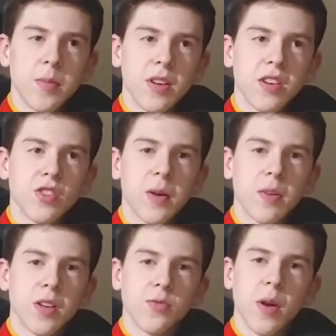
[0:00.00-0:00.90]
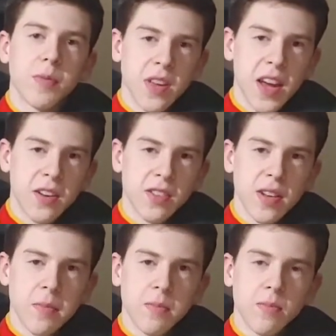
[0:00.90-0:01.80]
a shop called Replicators,
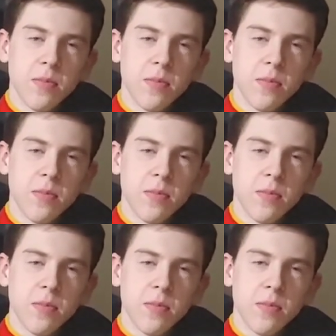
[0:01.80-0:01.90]
and